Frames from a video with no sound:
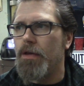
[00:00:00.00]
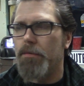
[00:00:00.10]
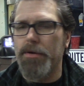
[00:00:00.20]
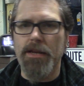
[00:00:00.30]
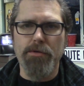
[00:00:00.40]

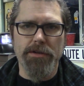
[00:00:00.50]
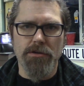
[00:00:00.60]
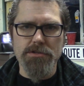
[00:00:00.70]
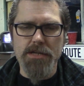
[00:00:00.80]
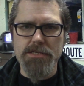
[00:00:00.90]
But anyway,
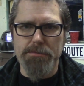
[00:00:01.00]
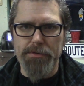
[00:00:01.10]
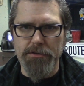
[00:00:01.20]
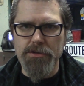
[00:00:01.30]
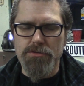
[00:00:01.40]
those days of
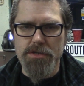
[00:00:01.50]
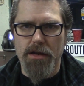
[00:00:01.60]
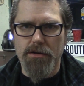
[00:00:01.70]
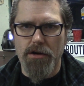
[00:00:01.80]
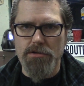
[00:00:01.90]
building those
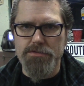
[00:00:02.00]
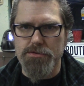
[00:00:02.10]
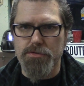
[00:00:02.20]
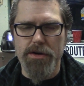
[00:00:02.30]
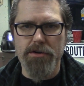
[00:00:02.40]
kind of cars
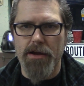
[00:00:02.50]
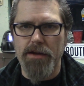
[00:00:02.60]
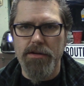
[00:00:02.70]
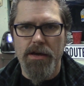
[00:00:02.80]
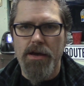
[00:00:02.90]
for 20
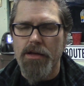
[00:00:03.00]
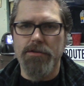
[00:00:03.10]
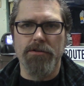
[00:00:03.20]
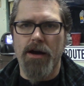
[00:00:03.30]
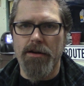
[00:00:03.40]
grand,
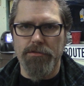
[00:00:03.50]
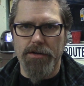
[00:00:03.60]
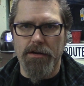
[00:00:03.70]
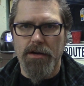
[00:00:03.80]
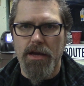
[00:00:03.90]
they're not out
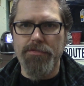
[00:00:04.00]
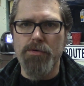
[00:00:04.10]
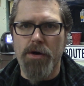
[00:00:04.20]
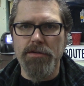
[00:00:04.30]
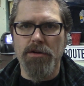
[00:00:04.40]
there. If
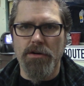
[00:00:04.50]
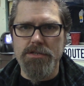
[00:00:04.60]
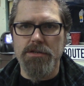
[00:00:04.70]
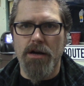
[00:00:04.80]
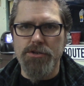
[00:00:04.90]
you want the
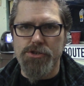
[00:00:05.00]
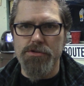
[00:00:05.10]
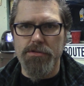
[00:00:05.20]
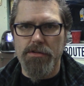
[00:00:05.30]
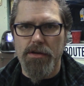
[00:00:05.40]
honest to God
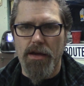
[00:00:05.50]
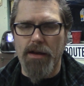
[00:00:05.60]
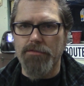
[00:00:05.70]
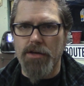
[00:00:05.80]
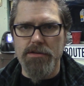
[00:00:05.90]
truth,
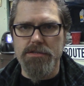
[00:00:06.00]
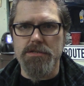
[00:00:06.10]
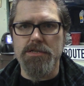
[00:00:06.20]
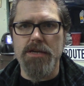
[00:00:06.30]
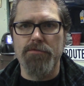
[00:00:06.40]
and I've done this
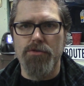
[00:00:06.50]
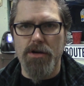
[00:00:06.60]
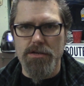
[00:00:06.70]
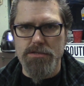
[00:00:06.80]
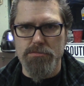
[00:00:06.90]
to several
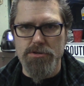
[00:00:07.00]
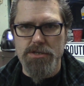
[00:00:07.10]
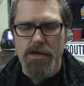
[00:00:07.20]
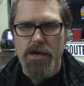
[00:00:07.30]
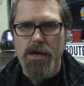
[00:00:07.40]

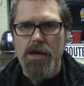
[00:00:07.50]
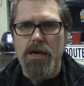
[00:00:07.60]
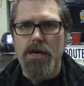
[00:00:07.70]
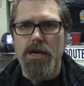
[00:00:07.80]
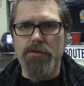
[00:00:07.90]
customers,
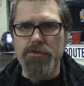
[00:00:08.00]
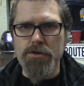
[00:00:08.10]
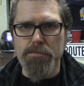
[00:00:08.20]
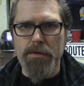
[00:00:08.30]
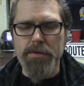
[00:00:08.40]
if
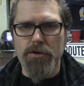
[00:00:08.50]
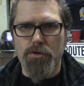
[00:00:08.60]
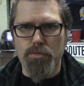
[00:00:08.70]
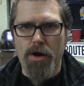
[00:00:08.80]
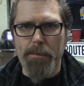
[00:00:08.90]
you bring me an
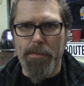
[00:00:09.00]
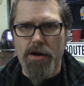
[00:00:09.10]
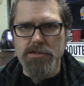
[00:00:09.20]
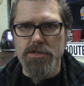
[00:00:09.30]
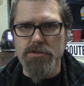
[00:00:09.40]
old rot
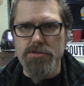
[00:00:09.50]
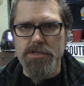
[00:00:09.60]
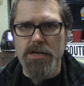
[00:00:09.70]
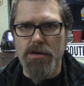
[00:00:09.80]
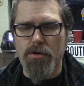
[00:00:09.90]
box and you
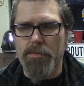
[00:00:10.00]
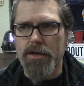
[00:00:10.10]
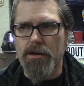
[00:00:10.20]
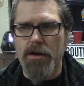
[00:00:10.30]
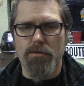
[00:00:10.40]
say, oh
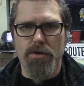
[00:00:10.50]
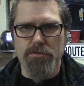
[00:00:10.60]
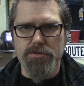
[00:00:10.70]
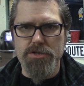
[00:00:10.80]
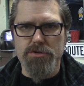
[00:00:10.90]
my God, I want
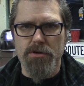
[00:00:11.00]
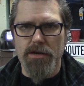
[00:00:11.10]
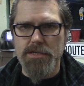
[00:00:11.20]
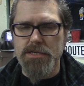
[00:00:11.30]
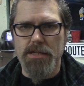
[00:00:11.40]
to restore it, and
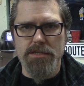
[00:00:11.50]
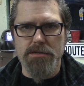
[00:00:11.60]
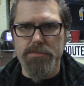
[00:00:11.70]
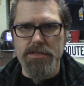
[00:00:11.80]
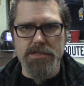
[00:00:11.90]
I say that's
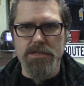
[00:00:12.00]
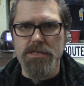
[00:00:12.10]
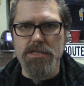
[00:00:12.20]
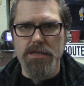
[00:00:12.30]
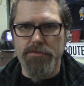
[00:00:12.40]
going to be
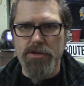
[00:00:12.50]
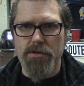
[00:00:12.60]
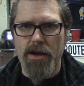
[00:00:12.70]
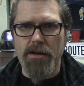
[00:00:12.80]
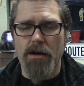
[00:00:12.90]
60, 70
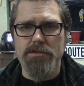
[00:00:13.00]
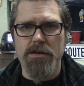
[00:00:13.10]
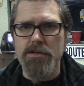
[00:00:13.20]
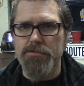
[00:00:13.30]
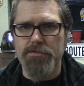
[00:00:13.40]
grand, I'll
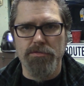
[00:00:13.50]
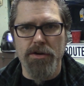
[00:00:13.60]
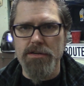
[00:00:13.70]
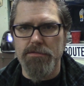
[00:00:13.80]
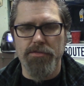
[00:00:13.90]
tell you
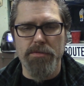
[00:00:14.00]
right from